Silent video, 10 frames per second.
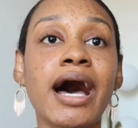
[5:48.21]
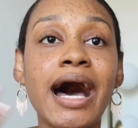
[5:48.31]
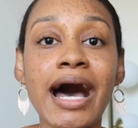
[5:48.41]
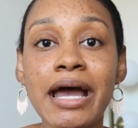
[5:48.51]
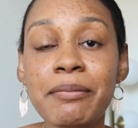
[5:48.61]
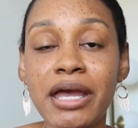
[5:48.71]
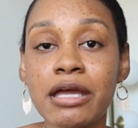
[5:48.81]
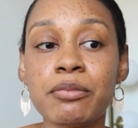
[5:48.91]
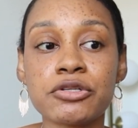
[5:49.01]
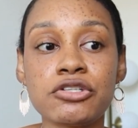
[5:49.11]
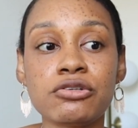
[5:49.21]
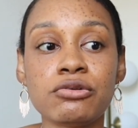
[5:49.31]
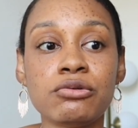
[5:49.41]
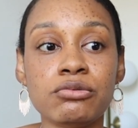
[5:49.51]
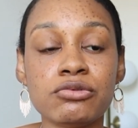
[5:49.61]
I'm able
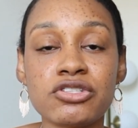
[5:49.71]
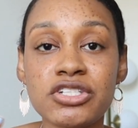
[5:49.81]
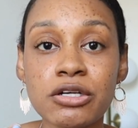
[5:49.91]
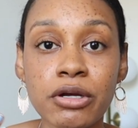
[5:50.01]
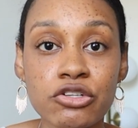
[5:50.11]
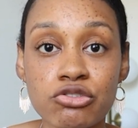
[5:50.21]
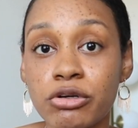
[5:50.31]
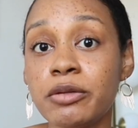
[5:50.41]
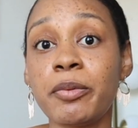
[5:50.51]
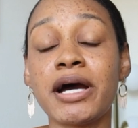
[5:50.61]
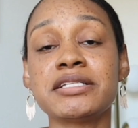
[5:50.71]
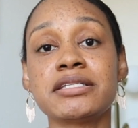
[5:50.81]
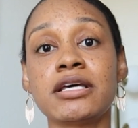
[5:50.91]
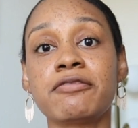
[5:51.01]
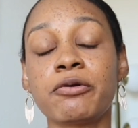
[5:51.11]
to still enjoy the
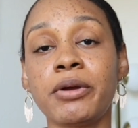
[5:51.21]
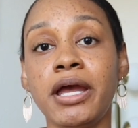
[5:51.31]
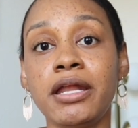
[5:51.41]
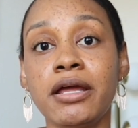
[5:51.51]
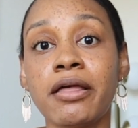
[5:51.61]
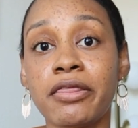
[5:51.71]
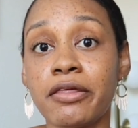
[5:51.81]
process of creating